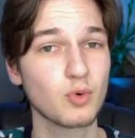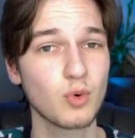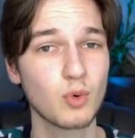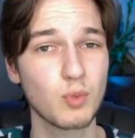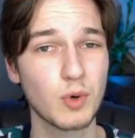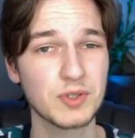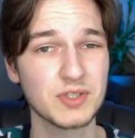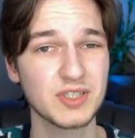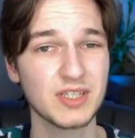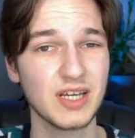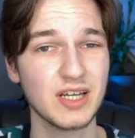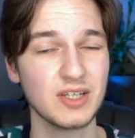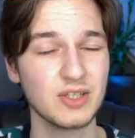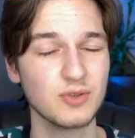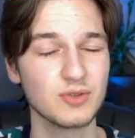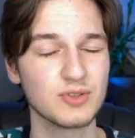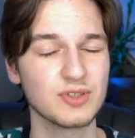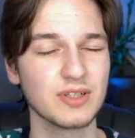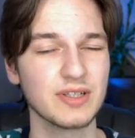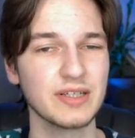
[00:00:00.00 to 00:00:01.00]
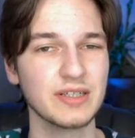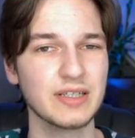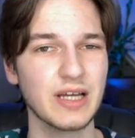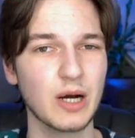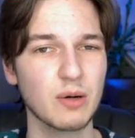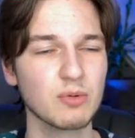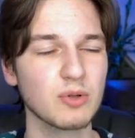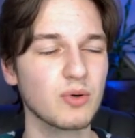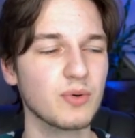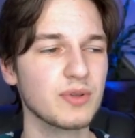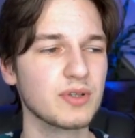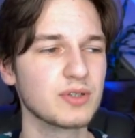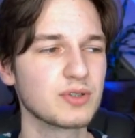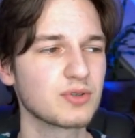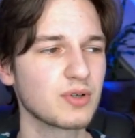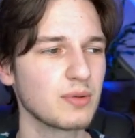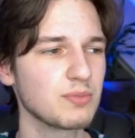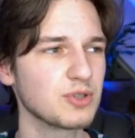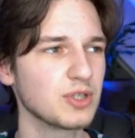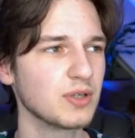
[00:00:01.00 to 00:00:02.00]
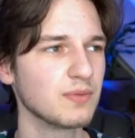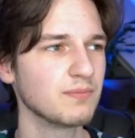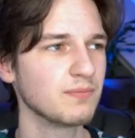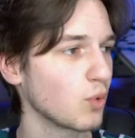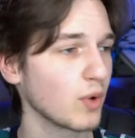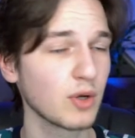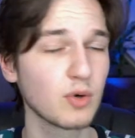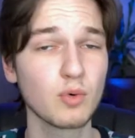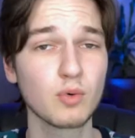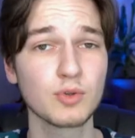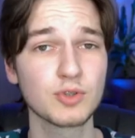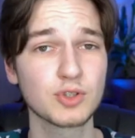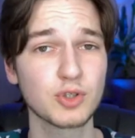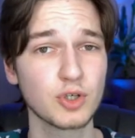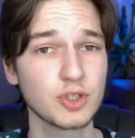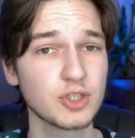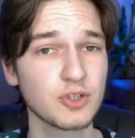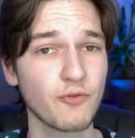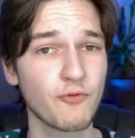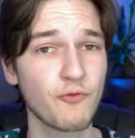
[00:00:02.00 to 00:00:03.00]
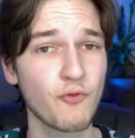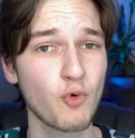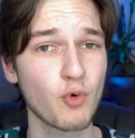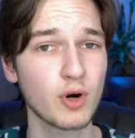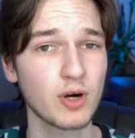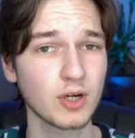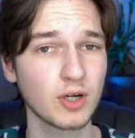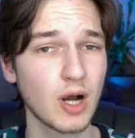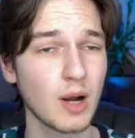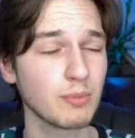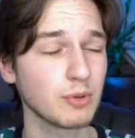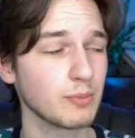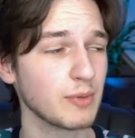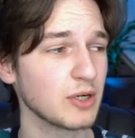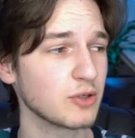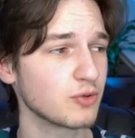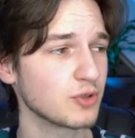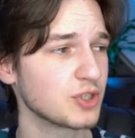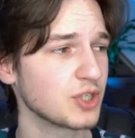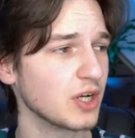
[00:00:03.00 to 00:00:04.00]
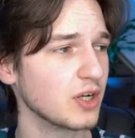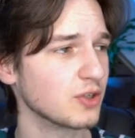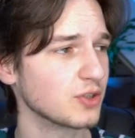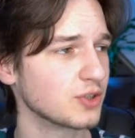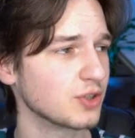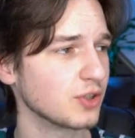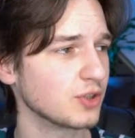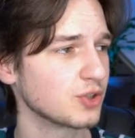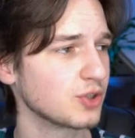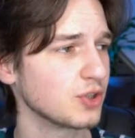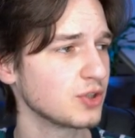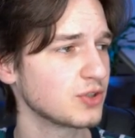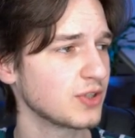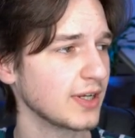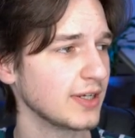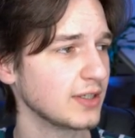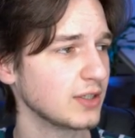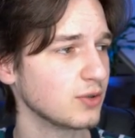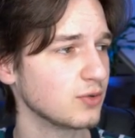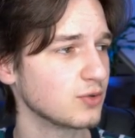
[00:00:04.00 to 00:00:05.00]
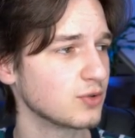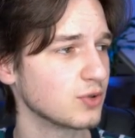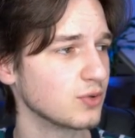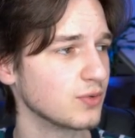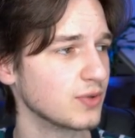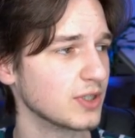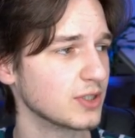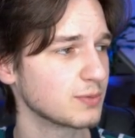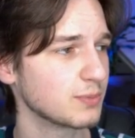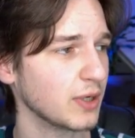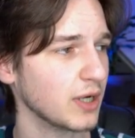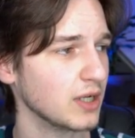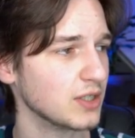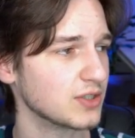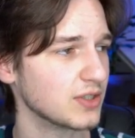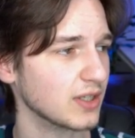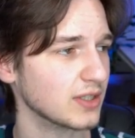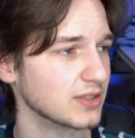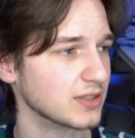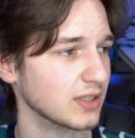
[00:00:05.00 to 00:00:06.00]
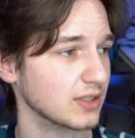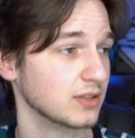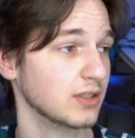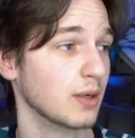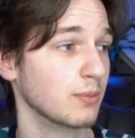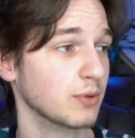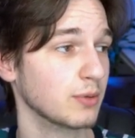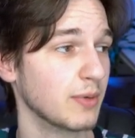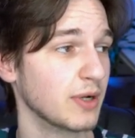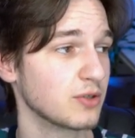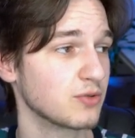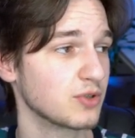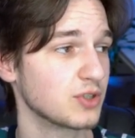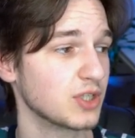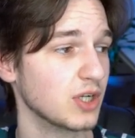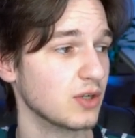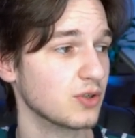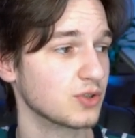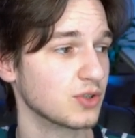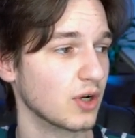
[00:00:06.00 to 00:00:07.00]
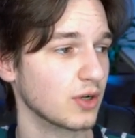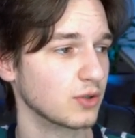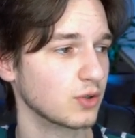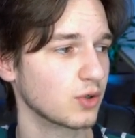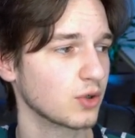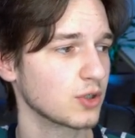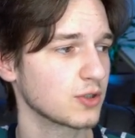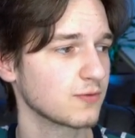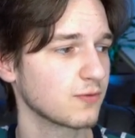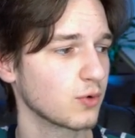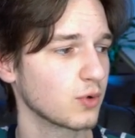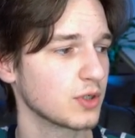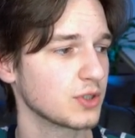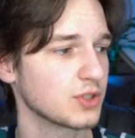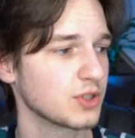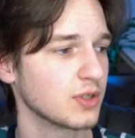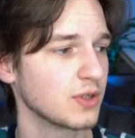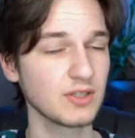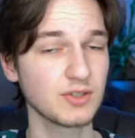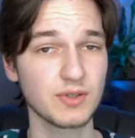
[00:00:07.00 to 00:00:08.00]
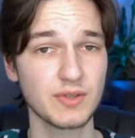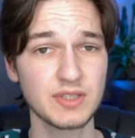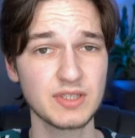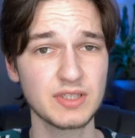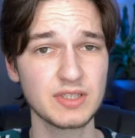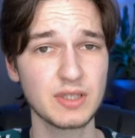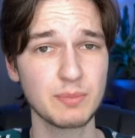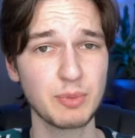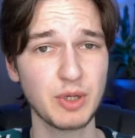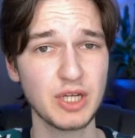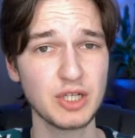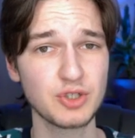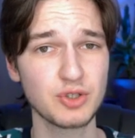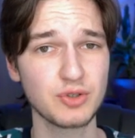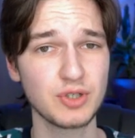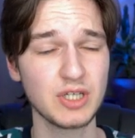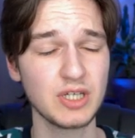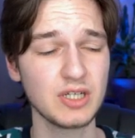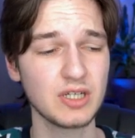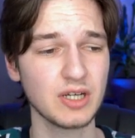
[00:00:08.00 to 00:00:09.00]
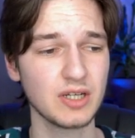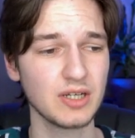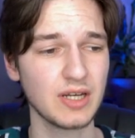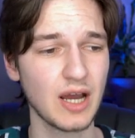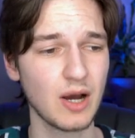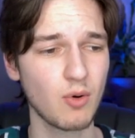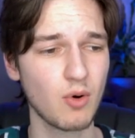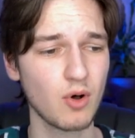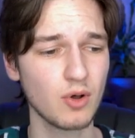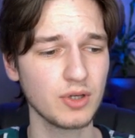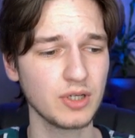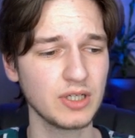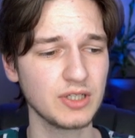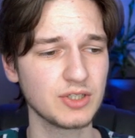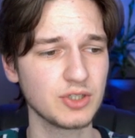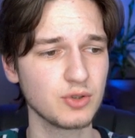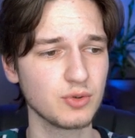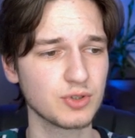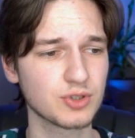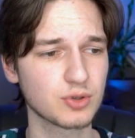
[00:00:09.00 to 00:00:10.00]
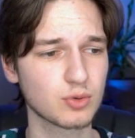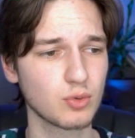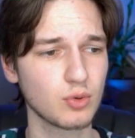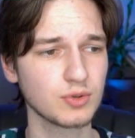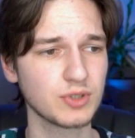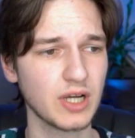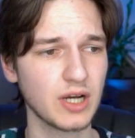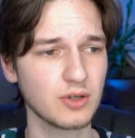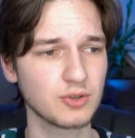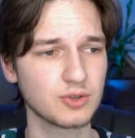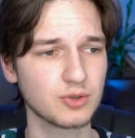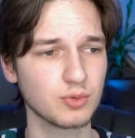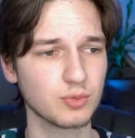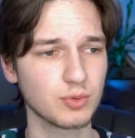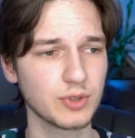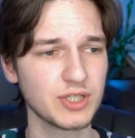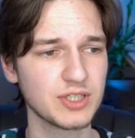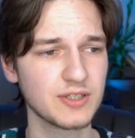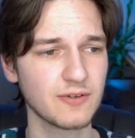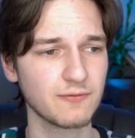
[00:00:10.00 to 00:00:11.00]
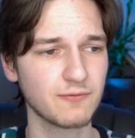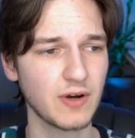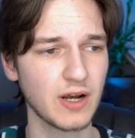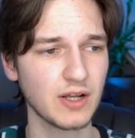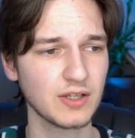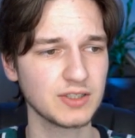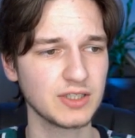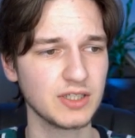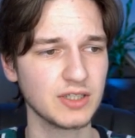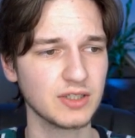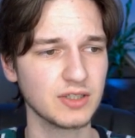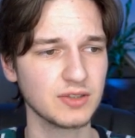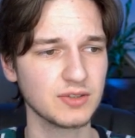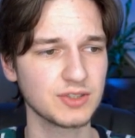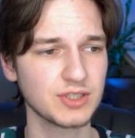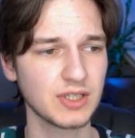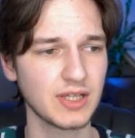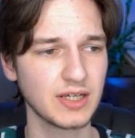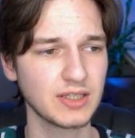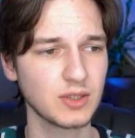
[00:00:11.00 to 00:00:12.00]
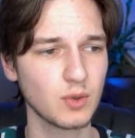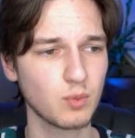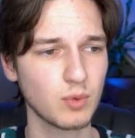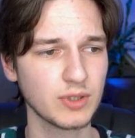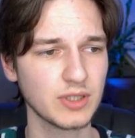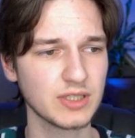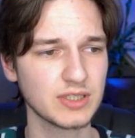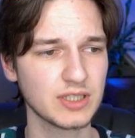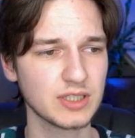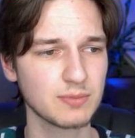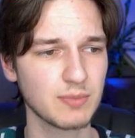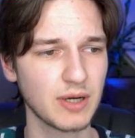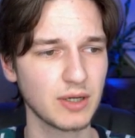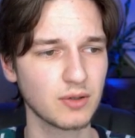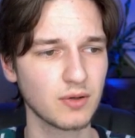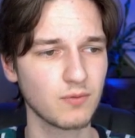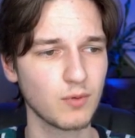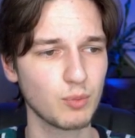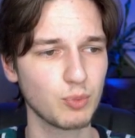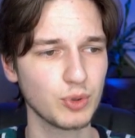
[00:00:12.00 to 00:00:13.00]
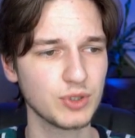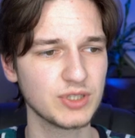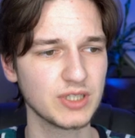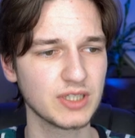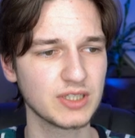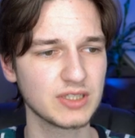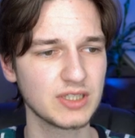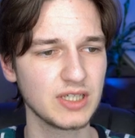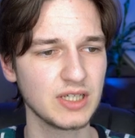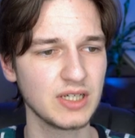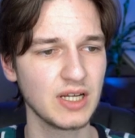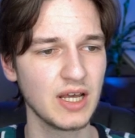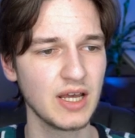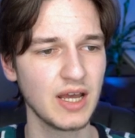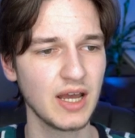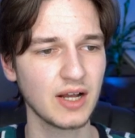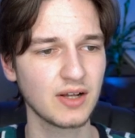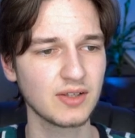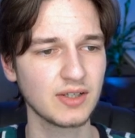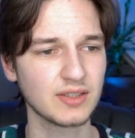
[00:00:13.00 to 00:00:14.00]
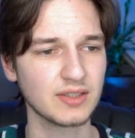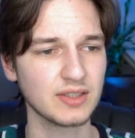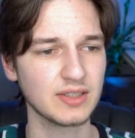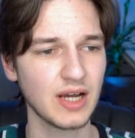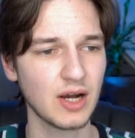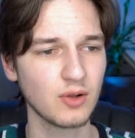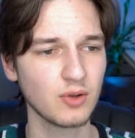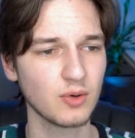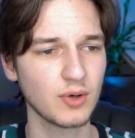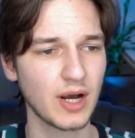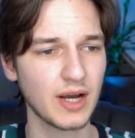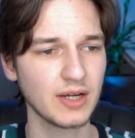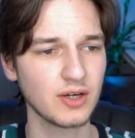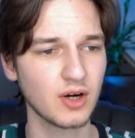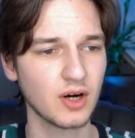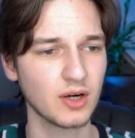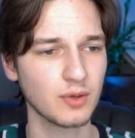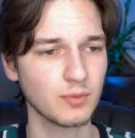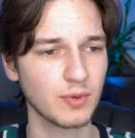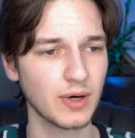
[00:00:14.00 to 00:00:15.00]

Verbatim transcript: or once again use the link down below in the description. Quick Google search for complementary shaders should take you to this page that says complementary shaders on CurseForge. So this is the page you need. Now all you need to do is scroll down to recent files here, select the one that says Minecraft 1.16 and click the download icon